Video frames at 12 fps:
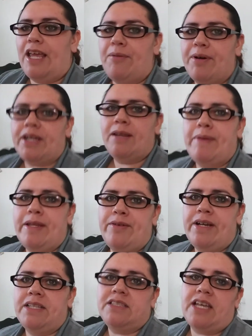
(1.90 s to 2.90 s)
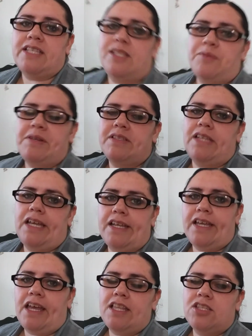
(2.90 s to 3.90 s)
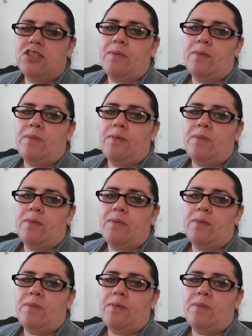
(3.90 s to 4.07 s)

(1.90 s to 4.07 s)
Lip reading: Today we're going to be doing Tasty Wednesday again,